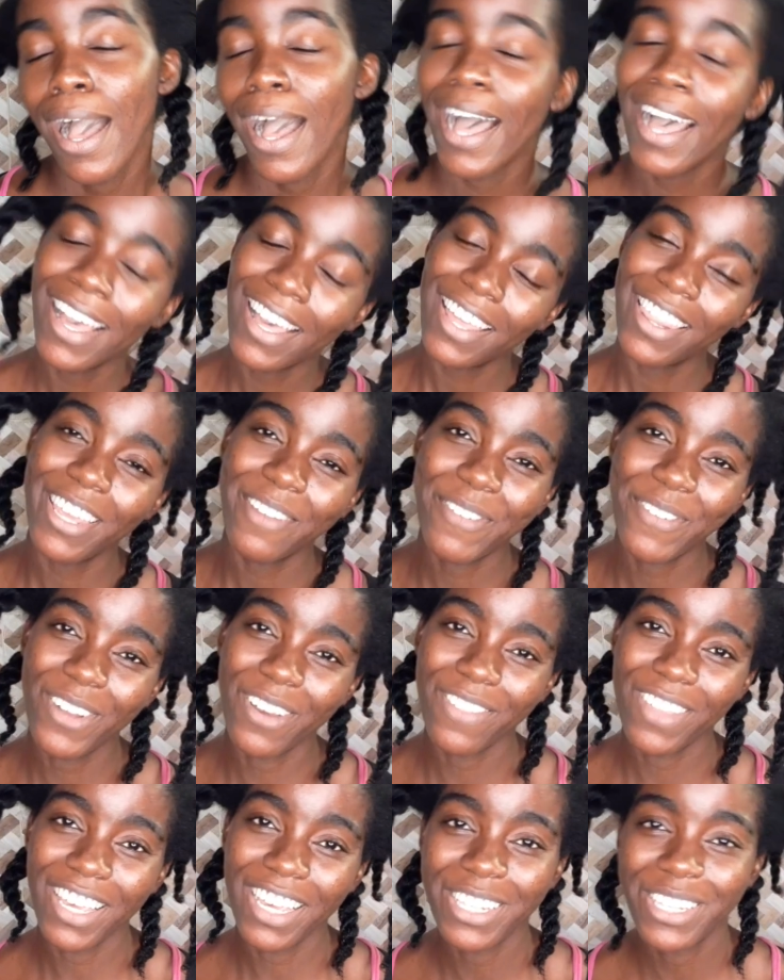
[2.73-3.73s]
Hi there, people of
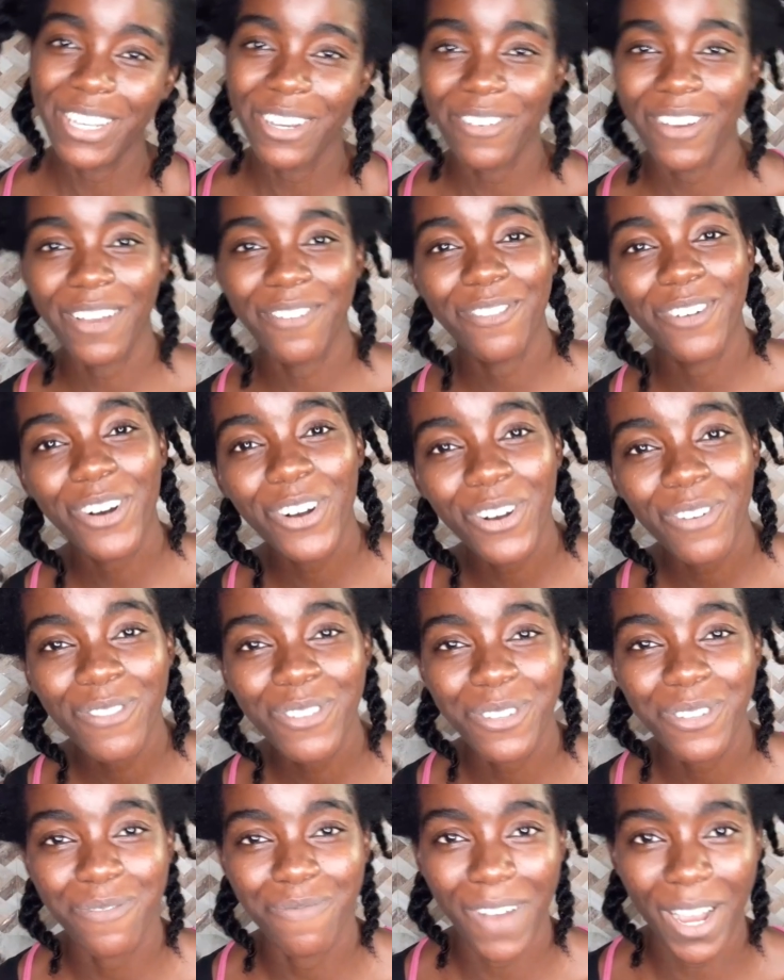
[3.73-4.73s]
the interweb. Welcome
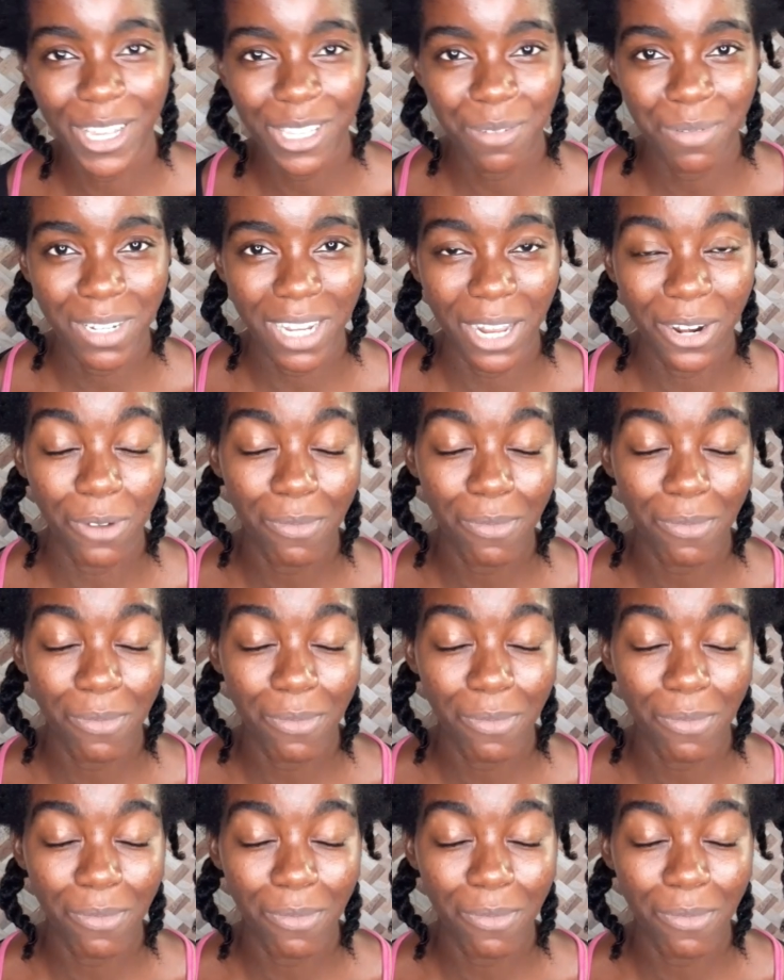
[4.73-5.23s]
to my YouTube channel.